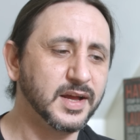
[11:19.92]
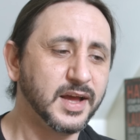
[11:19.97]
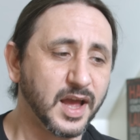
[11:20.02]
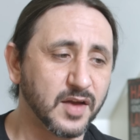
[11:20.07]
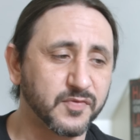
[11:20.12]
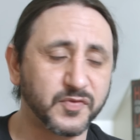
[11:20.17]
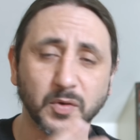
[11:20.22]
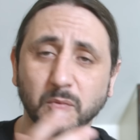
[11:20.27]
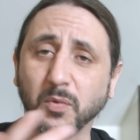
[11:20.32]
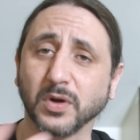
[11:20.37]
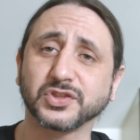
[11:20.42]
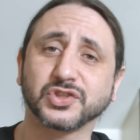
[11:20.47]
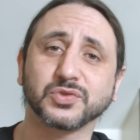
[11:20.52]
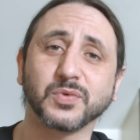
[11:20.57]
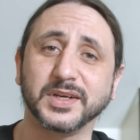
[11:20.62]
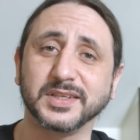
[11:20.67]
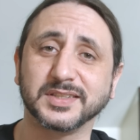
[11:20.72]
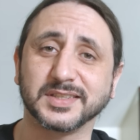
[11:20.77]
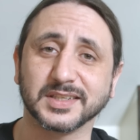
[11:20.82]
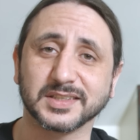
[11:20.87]
If it was
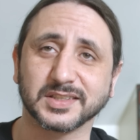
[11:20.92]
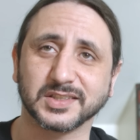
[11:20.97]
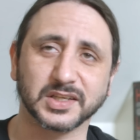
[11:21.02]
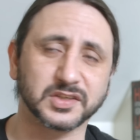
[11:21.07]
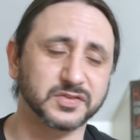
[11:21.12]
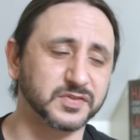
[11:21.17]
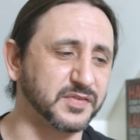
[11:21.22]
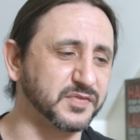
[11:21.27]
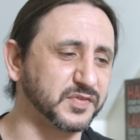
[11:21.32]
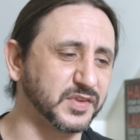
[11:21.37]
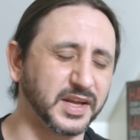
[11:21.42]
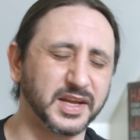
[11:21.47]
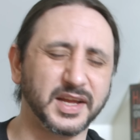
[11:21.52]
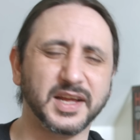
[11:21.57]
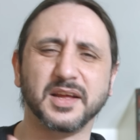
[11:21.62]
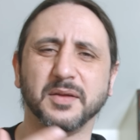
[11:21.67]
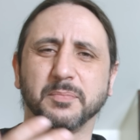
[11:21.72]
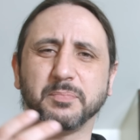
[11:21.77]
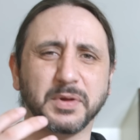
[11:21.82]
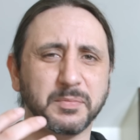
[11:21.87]

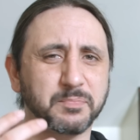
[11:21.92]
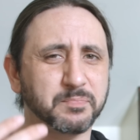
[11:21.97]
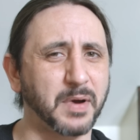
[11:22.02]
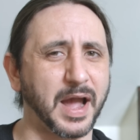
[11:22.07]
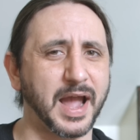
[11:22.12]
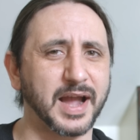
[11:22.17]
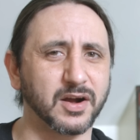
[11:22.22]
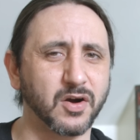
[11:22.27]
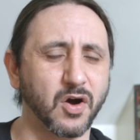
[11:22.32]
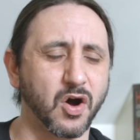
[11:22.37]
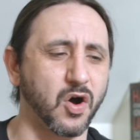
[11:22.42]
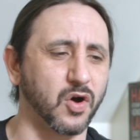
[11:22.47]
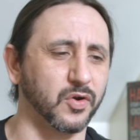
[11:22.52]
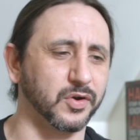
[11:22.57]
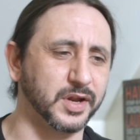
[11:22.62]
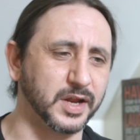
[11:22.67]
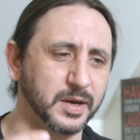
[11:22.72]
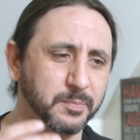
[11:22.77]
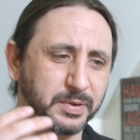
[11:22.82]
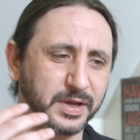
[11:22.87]
26650, it'd be bang
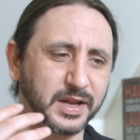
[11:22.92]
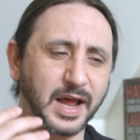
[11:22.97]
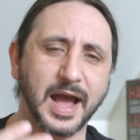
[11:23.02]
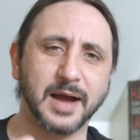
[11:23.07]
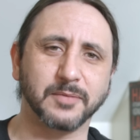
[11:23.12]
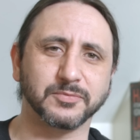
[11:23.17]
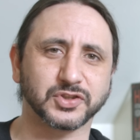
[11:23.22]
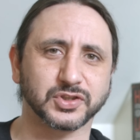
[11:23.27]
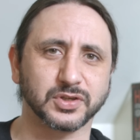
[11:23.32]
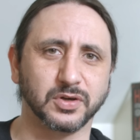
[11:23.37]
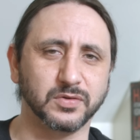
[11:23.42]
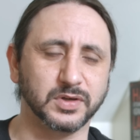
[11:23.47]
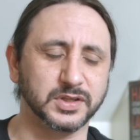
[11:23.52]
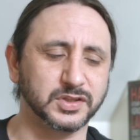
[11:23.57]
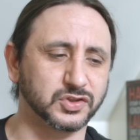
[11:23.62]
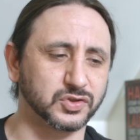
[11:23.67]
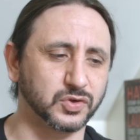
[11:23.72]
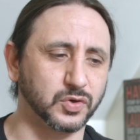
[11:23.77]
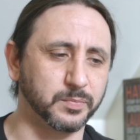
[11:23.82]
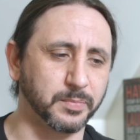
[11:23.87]
on. It'd be absolutely
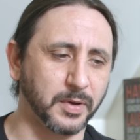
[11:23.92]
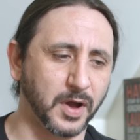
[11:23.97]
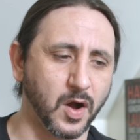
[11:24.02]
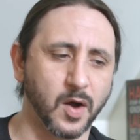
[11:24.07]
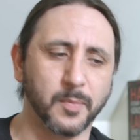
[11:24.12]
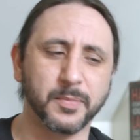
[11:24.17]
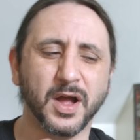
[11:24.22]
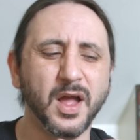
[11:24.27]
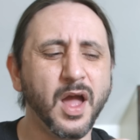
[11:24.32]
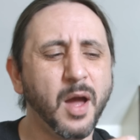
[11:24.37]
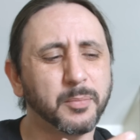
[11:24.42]
superb.